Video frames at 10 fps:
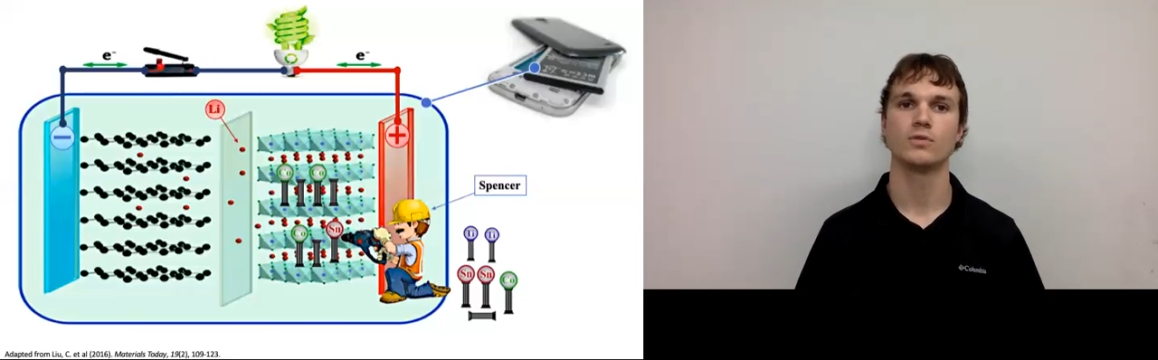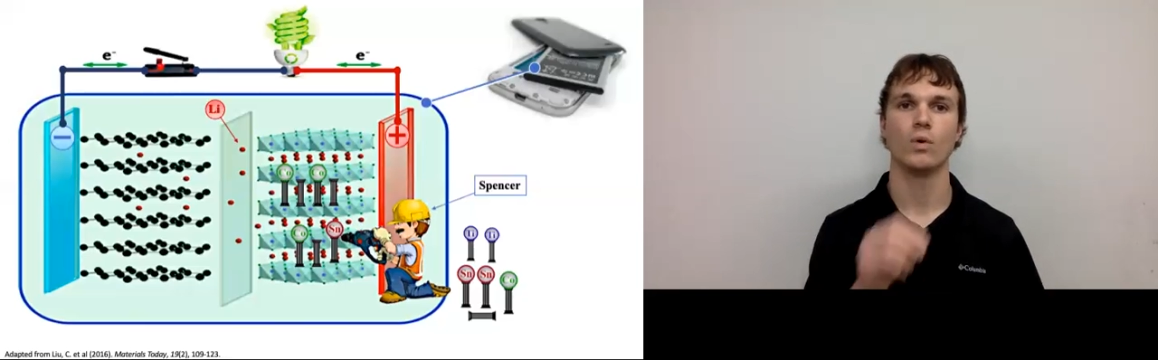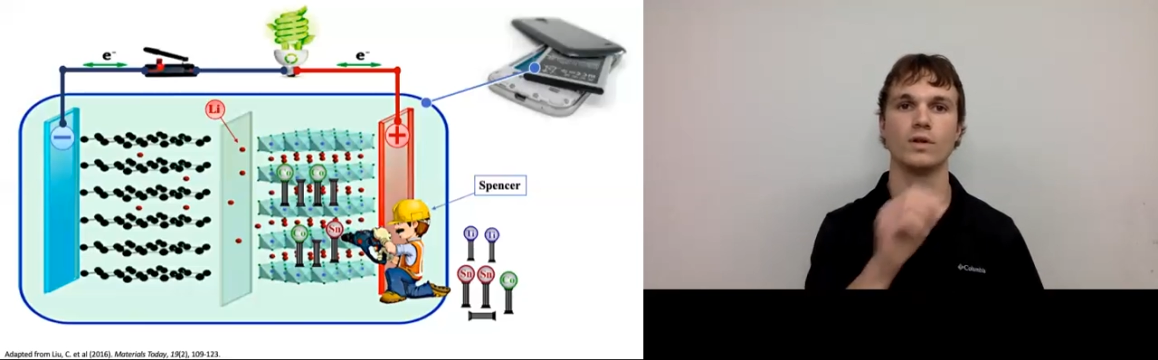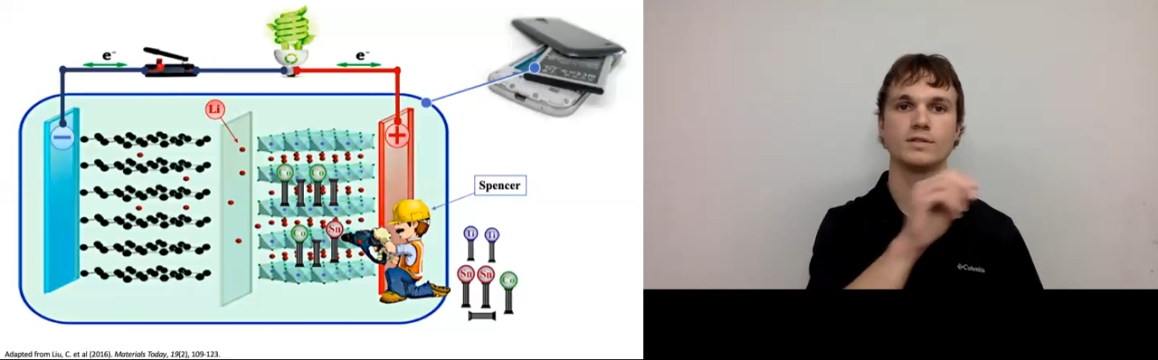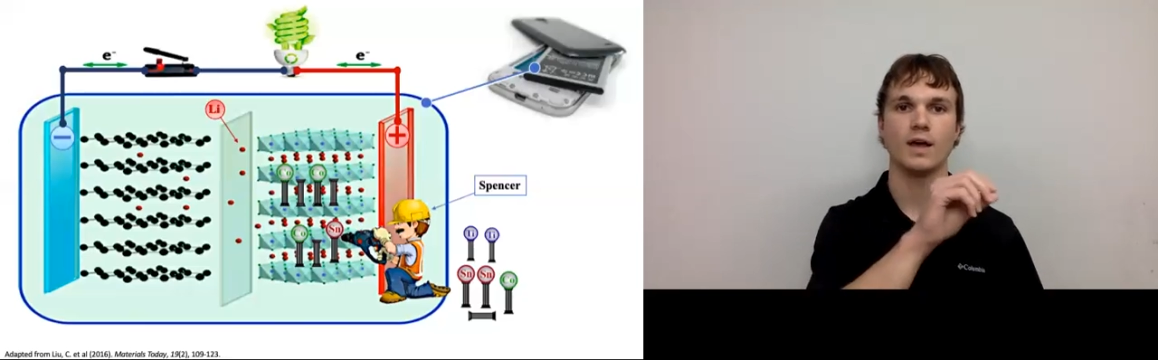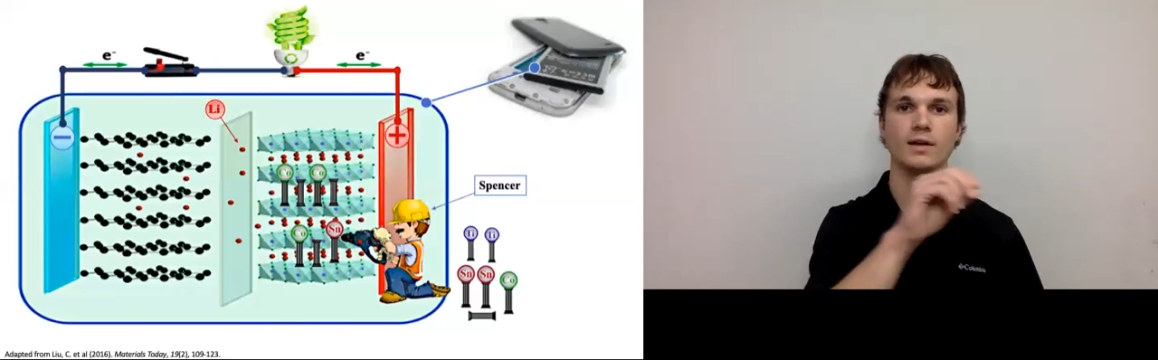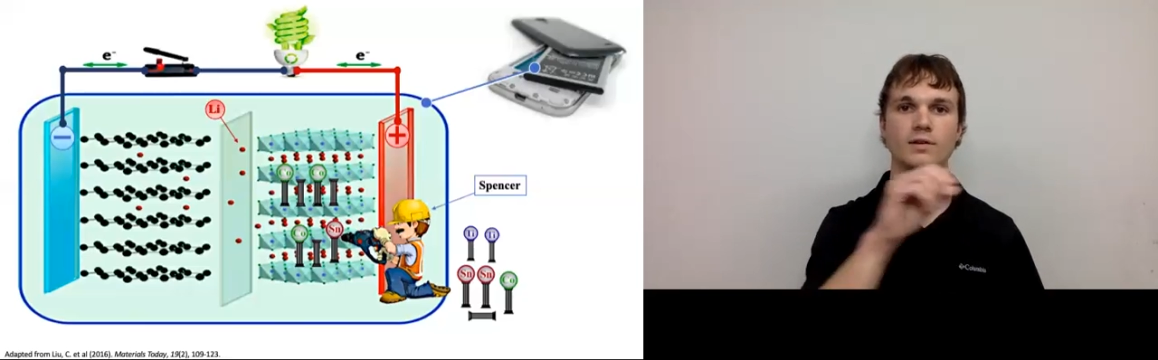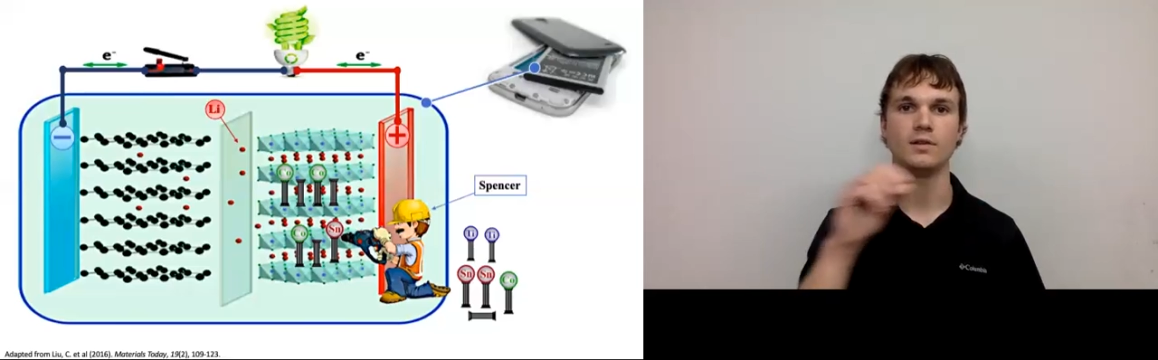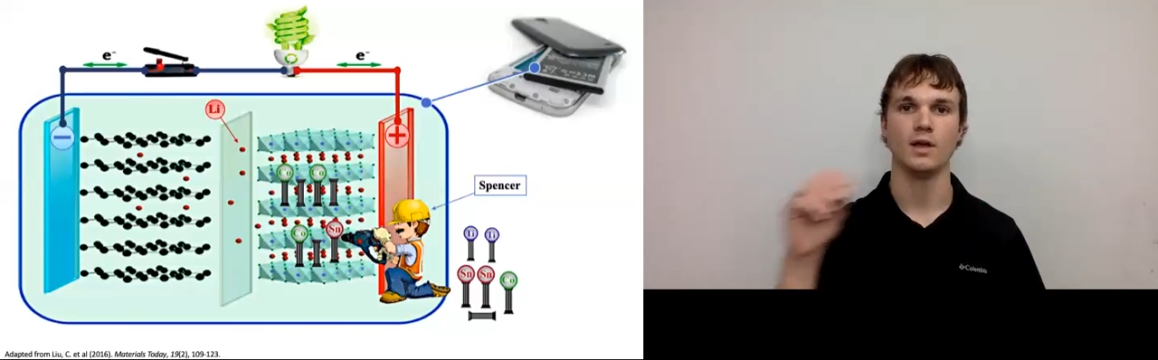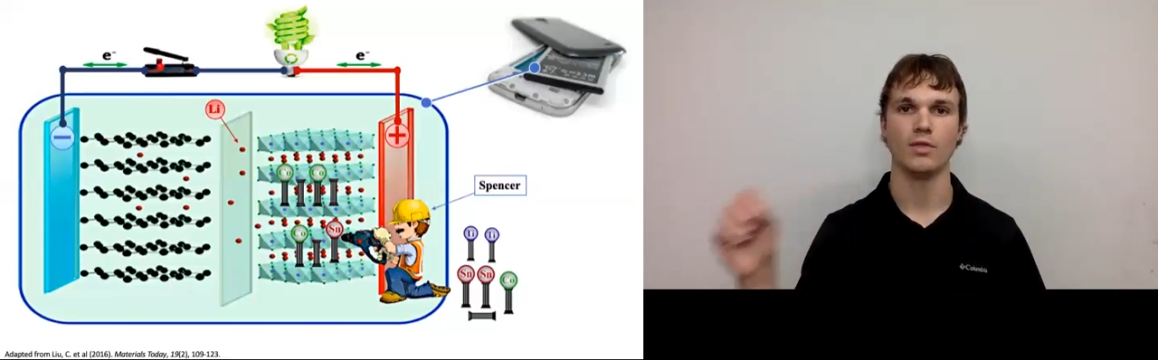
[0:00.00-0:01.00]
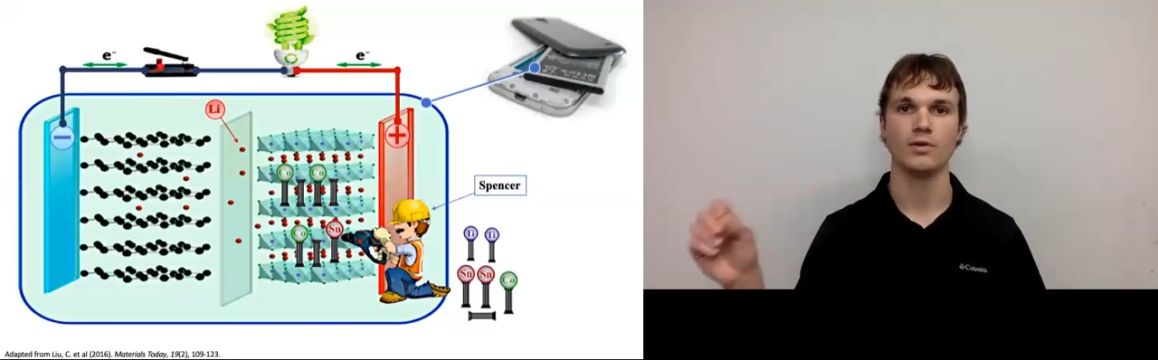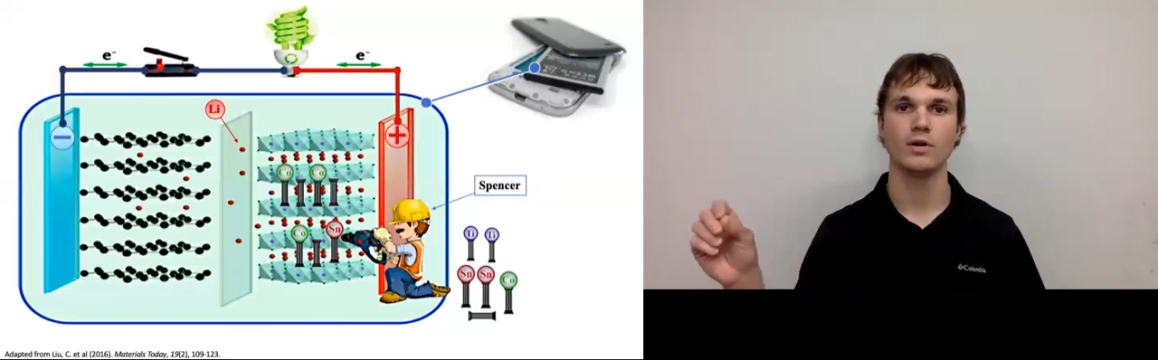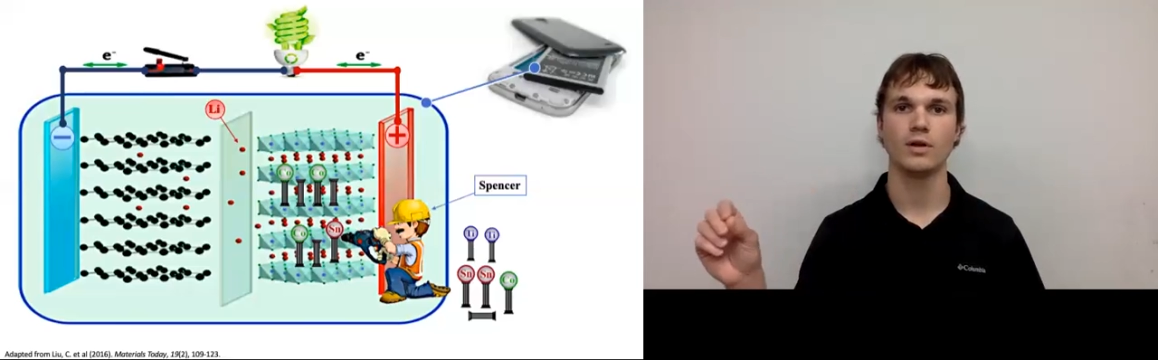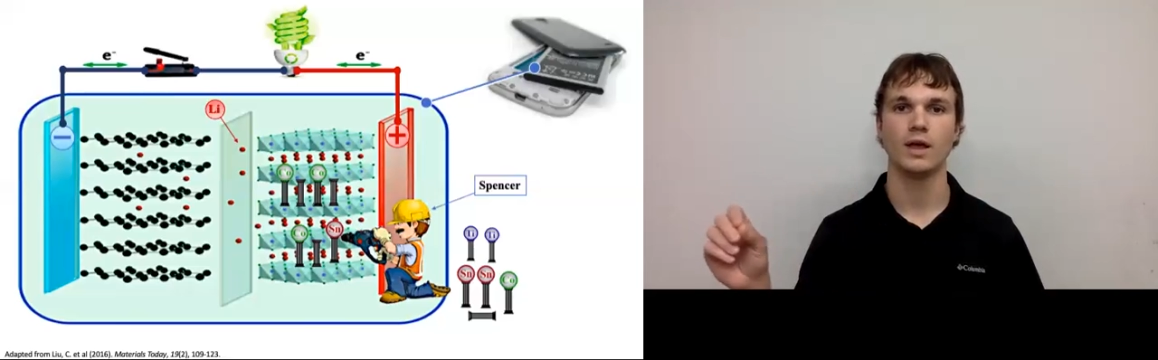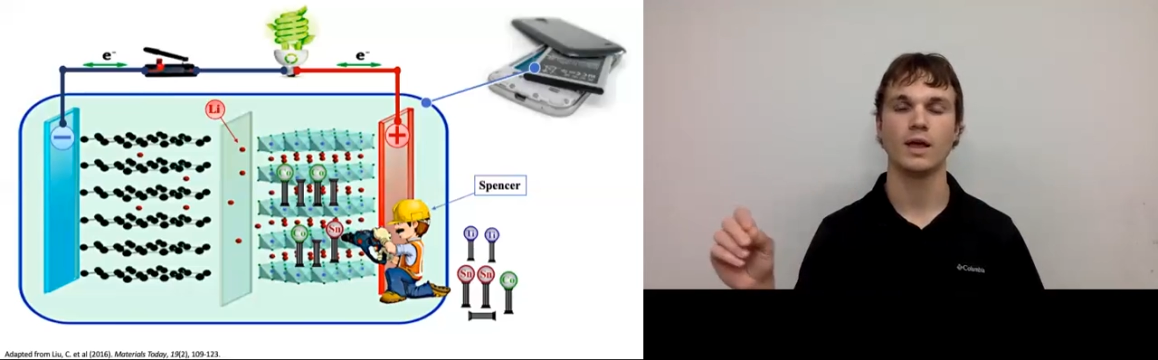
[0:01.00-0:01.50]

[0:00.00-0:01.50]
from one side to the other,